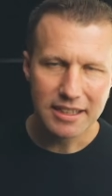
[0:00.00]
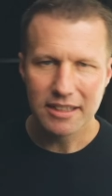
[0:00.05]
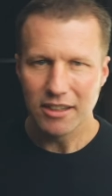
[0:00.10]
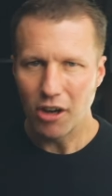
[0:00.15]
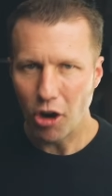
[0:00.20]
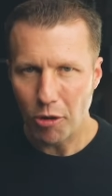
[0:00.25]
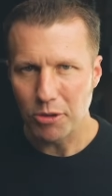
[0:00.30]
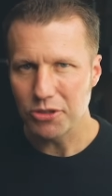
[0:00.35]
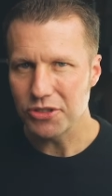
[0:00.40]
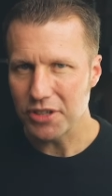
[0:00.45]

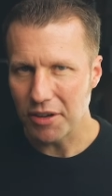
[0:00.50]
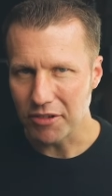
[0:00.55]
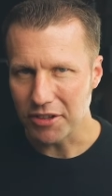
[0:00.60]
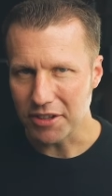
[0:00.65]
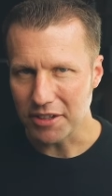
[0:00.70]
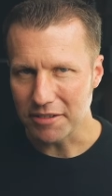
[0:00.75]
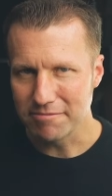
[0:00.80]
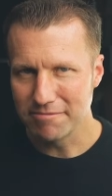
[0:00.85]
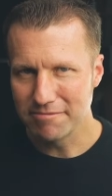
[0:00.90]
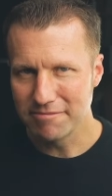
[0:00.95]
Almost
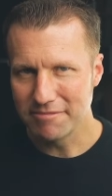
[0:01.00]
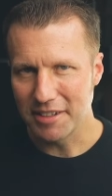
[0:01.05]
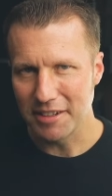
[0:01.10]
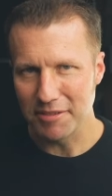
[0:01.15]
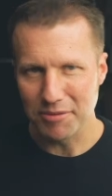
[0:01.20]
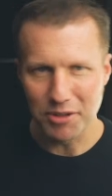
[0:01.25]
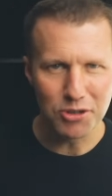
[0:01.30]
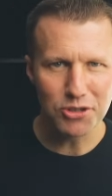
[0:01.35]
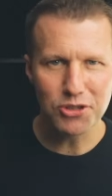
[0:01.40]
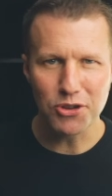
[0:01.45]
everything.
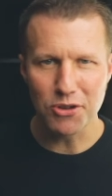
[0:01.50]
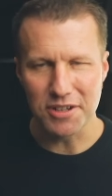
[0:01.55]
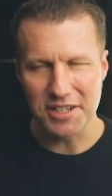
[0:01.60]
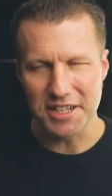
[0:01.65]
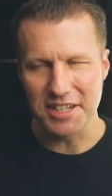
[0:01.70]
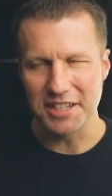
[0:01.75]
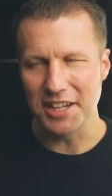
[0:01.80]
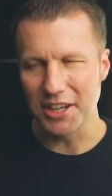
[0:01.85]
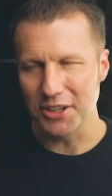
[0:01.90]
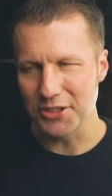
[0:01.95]
And there are certain
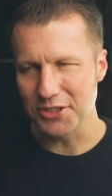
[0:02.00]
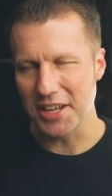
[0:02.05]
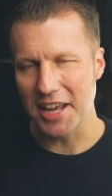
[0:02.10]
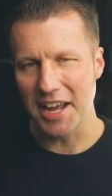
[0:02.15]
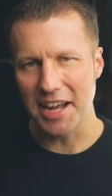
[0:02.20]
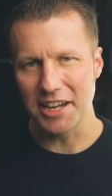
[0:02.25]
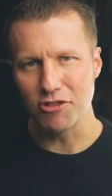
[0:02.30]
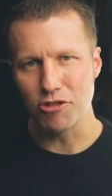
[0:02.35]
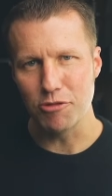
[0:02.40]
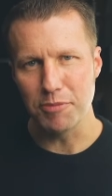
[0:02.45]
details that
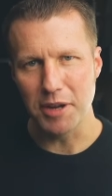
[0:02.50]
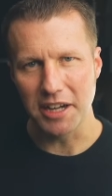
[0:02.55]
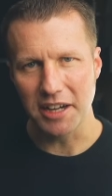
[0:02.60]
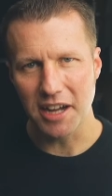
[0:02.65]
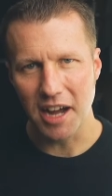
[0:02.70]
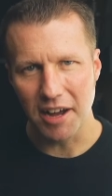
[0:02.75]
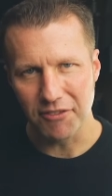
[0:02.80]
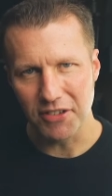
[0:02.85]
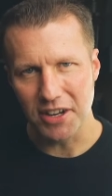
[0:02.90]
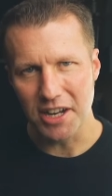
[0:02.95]
had to remain
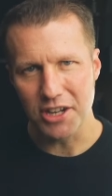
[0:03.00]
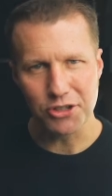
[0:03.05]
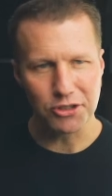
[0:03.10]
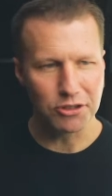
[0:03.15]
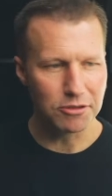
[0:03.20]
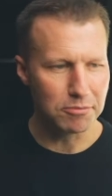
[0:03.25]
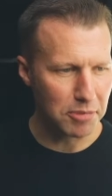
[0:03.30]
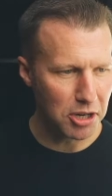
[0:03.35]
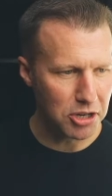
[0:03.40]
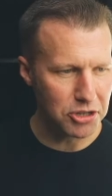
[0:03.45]

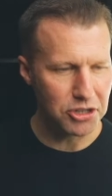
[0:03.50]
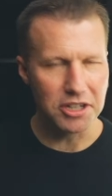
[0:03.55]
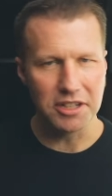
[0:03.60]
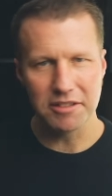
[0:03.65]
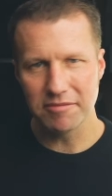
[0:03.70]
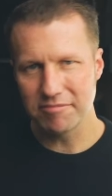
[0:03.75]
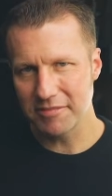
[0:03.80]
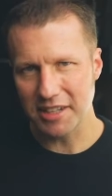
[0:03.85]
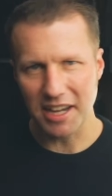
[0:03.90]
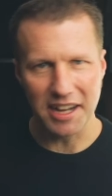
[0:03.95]
confidential,
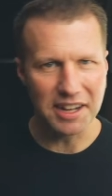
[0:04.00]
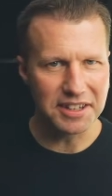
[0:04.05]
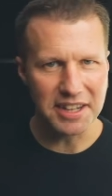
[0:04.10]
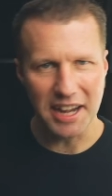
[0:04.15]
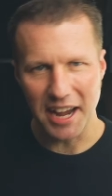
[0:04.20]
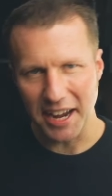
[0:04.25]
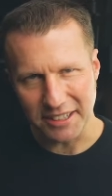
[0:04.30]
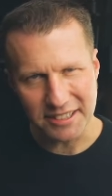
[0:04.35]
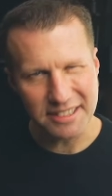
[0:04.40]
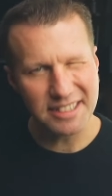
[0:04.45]
budget,
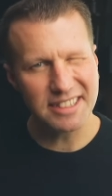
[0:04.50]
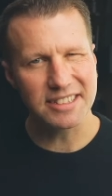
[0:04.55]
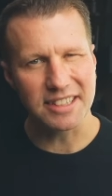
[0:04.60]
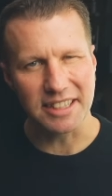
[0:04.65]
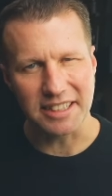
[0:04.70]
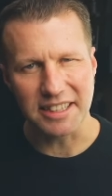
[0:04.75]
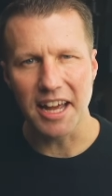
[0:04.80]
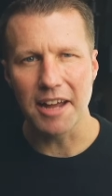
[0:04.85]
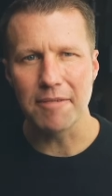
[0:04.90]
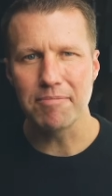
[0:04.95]
contacts, things
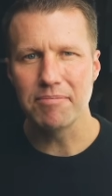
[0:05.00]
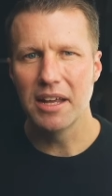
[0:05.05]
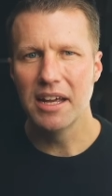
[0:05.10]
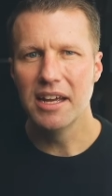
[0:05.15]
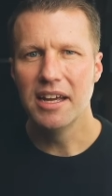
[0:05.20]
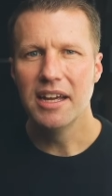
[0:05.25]
like that.